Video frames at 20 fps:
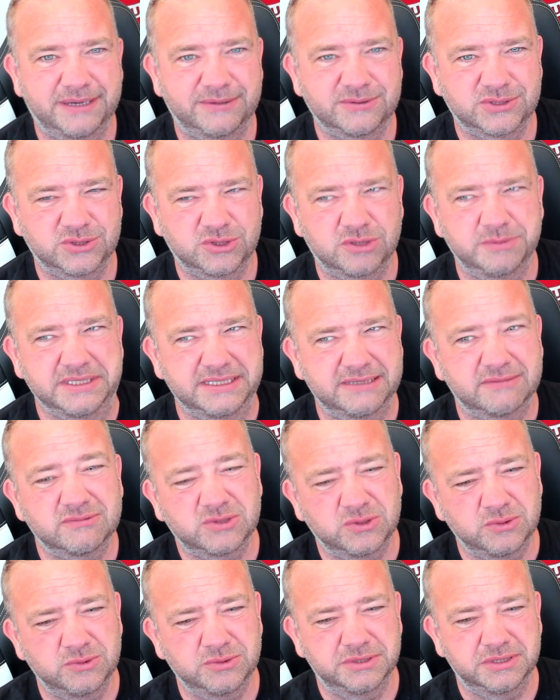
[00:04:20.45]
So coming down
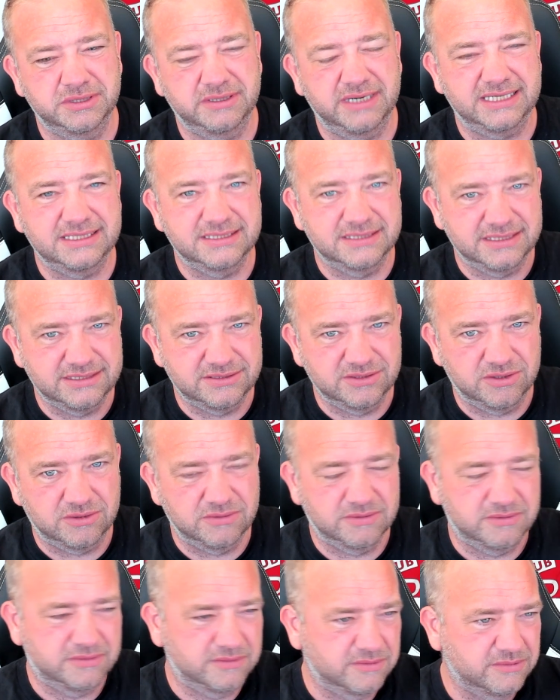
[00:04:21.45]
200 grand is
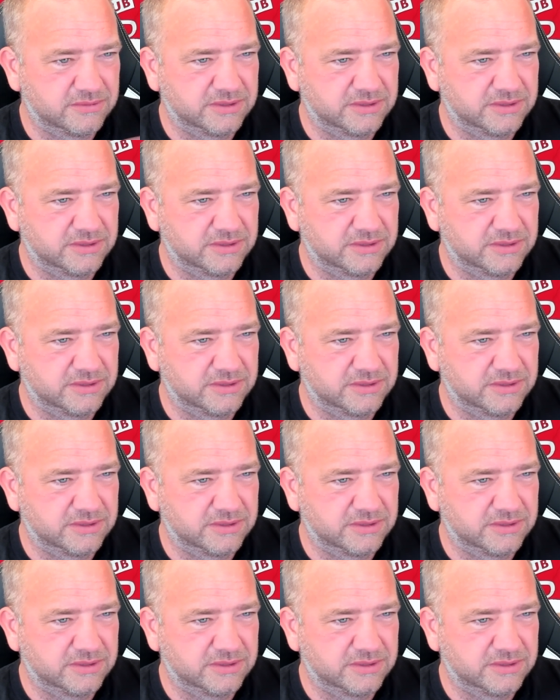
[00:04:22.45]
not...